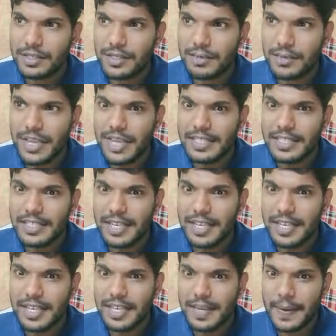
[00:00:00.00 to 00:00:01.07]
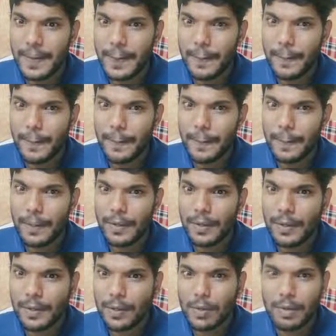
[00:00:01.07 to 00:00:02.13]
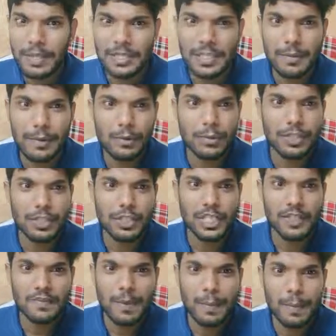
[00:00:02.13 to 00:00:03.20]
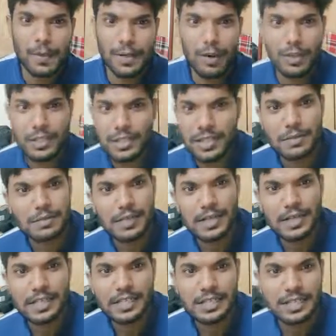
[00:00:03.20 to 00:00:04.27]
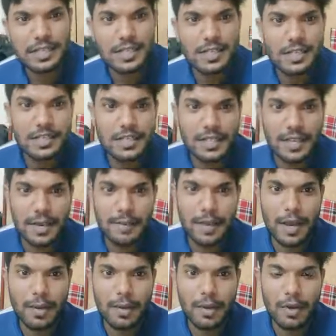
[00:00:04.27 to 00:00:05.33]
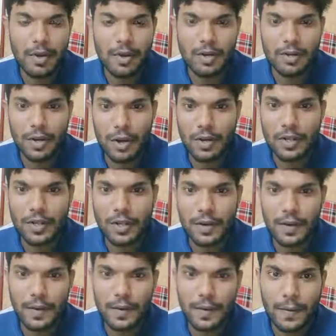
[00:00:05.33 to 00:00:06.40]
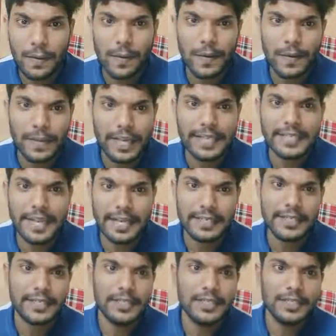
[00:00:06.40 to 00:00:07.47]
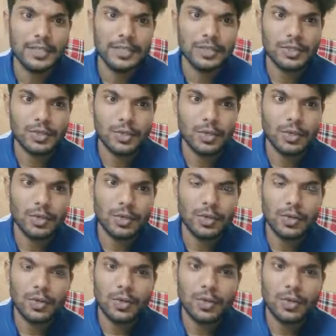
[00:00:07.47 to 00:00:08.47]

we can say rumors about string buffer or string builder is same or not, like that. So